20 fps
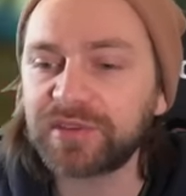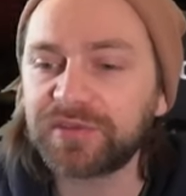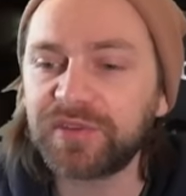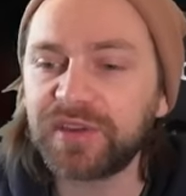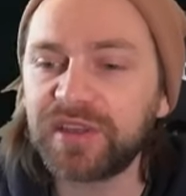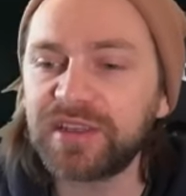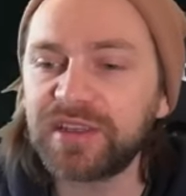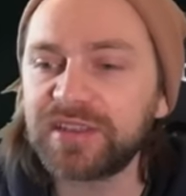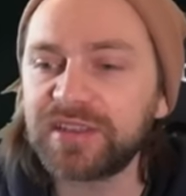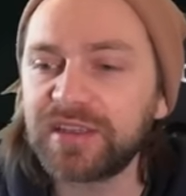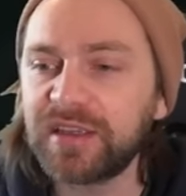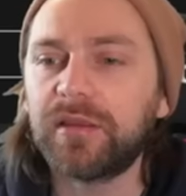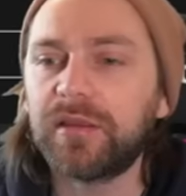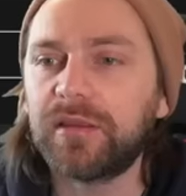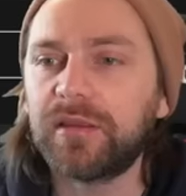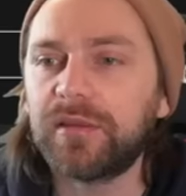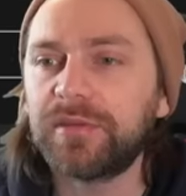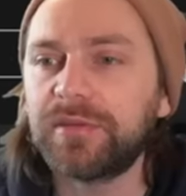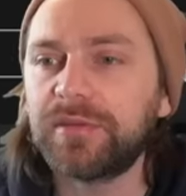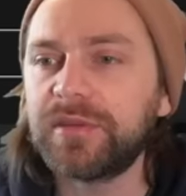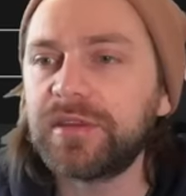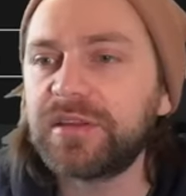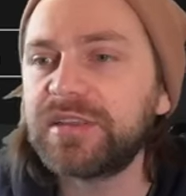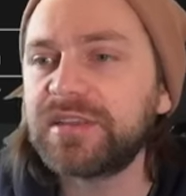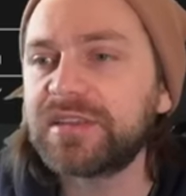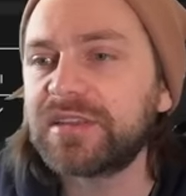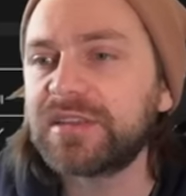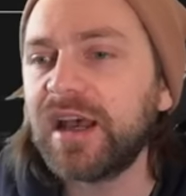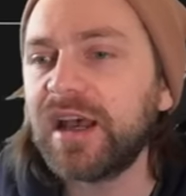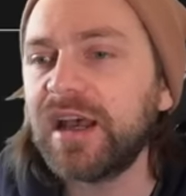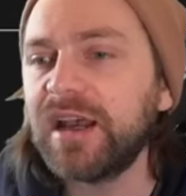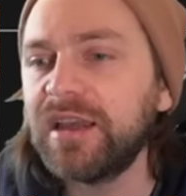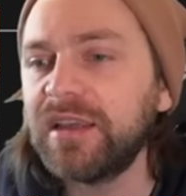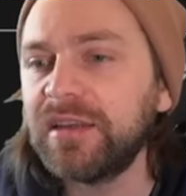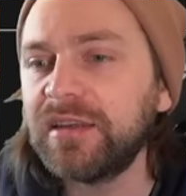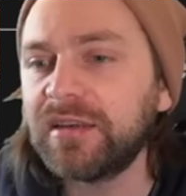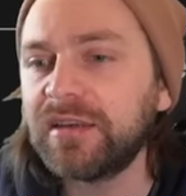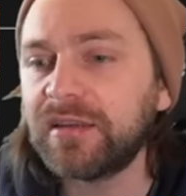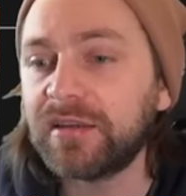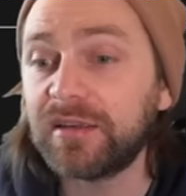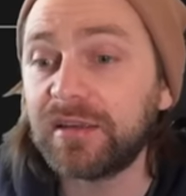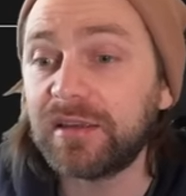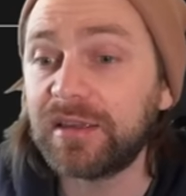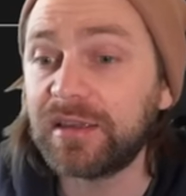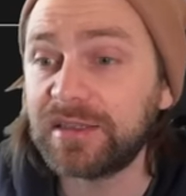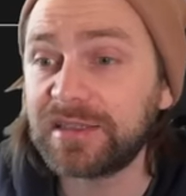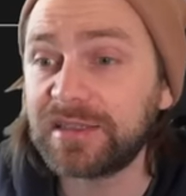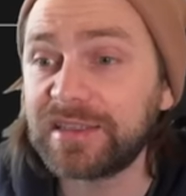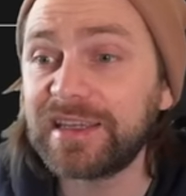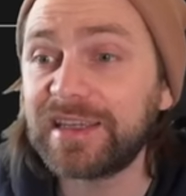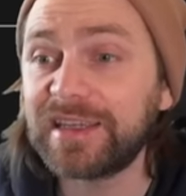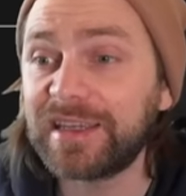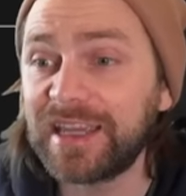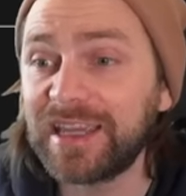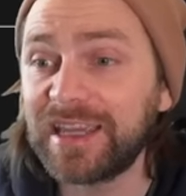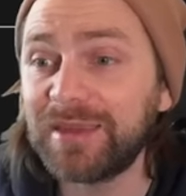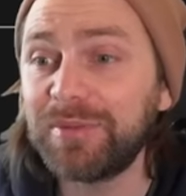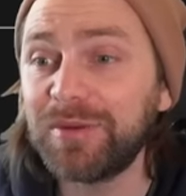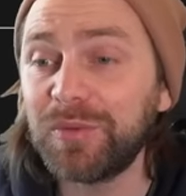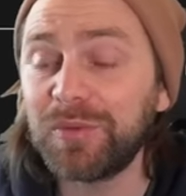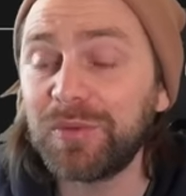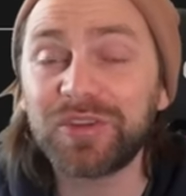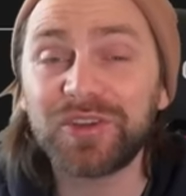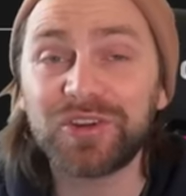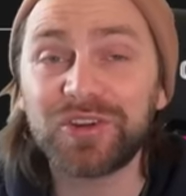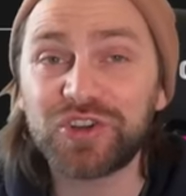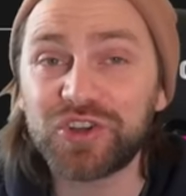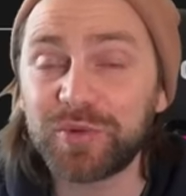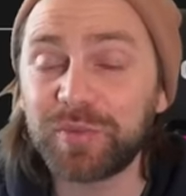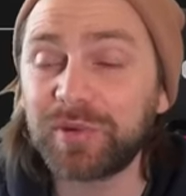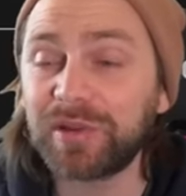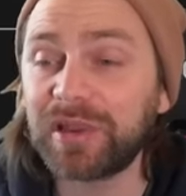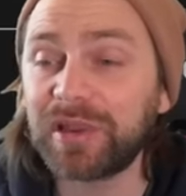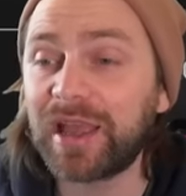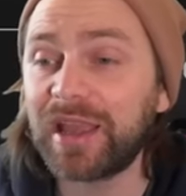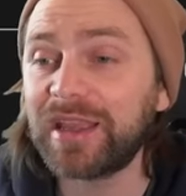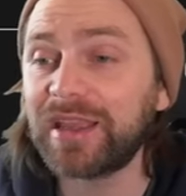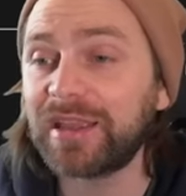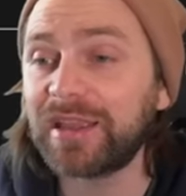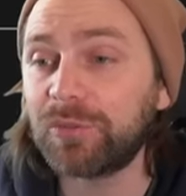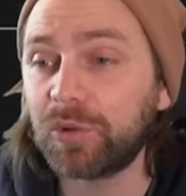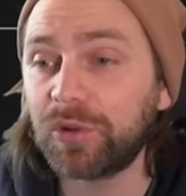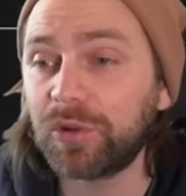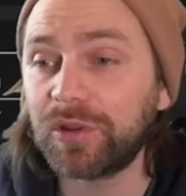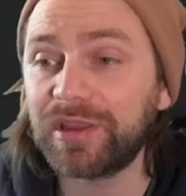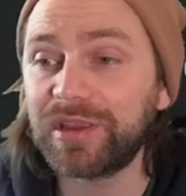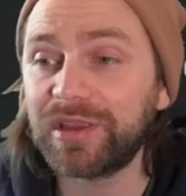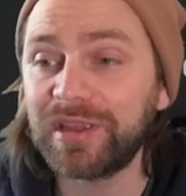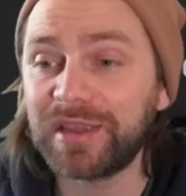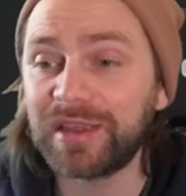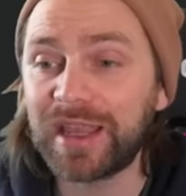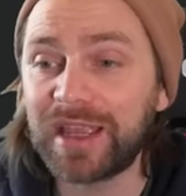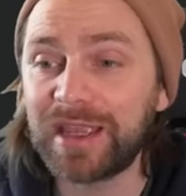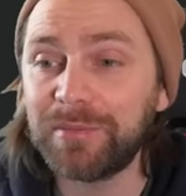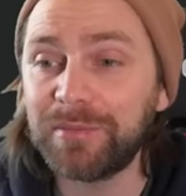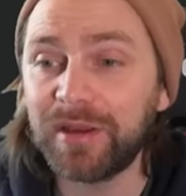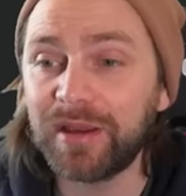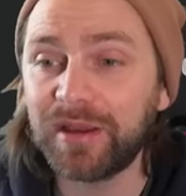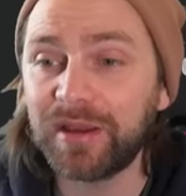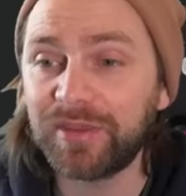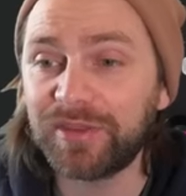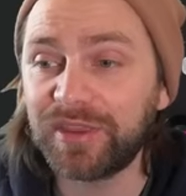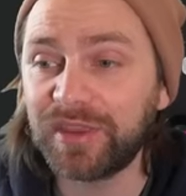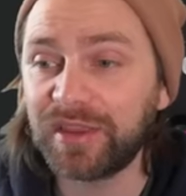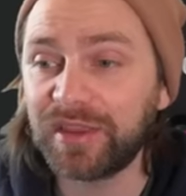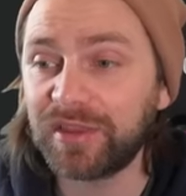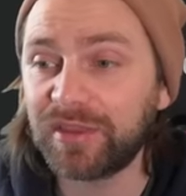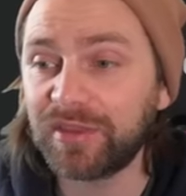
fees. The design is in keeping with a triple A quality game. I think